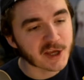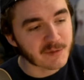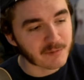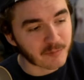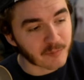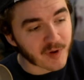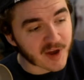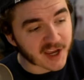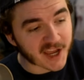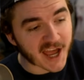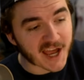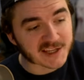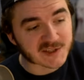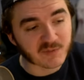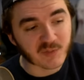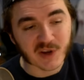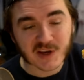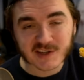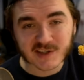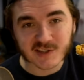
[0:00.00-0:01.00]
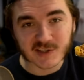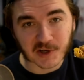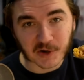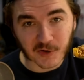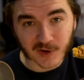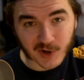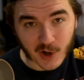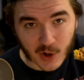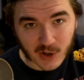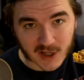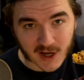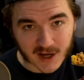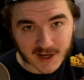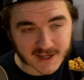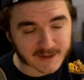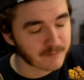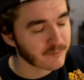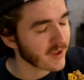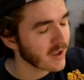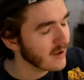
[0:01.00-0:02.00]
big ass pieces of granola on
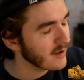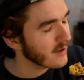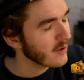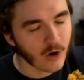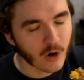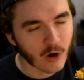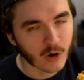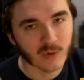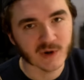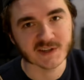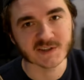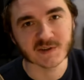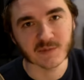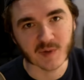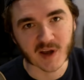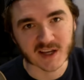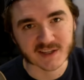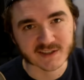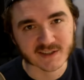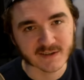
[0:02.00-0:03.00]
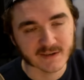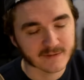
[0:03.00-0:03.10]
it, always the best.